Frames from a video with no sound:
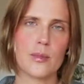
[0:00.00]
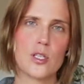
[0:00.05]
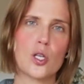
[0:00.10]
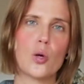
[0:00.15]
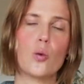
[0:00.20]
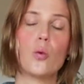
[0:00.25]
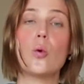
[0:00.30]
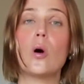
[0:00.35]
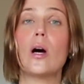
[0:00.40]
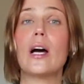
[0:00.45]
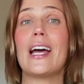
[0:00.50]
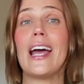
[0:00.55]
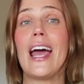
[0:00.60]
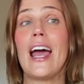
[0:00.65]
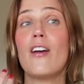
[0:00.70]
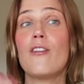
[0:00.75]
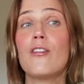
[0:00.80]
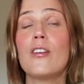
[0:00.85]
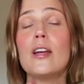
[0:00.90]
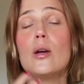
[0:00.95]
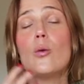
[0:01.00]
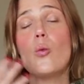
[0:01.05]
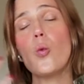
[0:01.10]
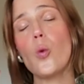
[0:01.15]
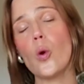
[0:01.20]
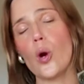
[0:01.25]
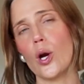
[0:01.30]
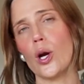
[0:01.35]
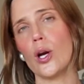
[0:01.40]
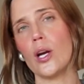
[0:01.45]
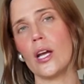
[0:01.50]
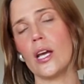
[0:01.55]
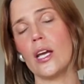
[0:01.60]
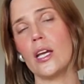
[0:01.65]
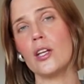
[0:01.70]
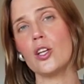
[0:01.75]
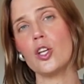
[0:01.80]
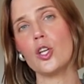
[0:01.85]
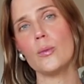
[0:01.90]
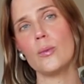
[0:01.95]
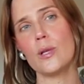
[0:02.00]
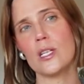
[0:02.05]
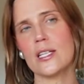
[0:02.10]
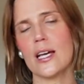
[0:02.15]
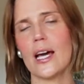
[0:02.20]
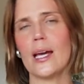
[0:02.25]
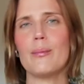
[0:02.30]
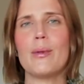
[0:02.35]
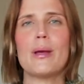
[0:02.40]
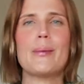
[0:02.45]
So every word in human design,